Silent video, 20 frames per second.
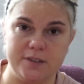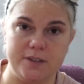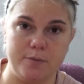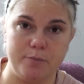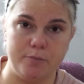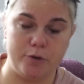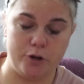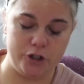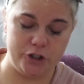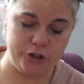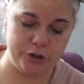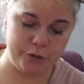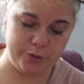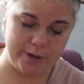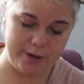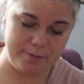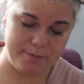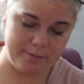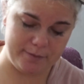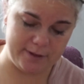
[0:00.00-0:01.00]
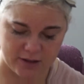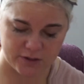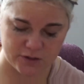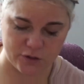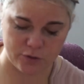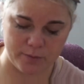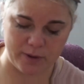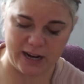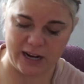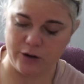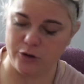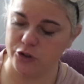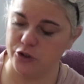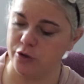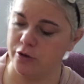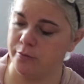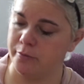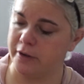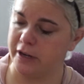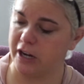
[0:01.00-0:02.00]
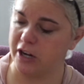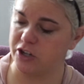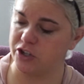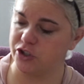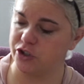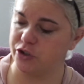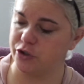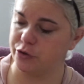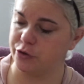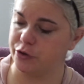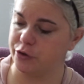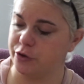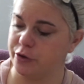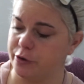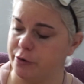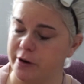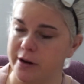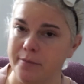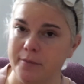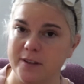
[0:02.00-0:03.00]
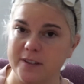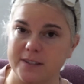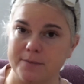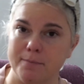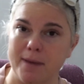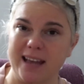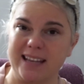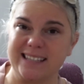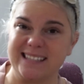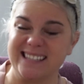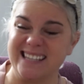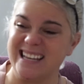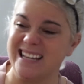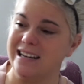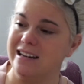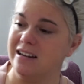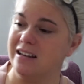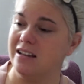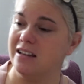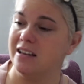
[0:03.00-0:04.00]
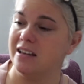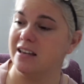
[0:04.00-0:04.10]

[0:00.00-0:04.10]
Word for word: some moisture cream. So my usual moisture cream is Marcel.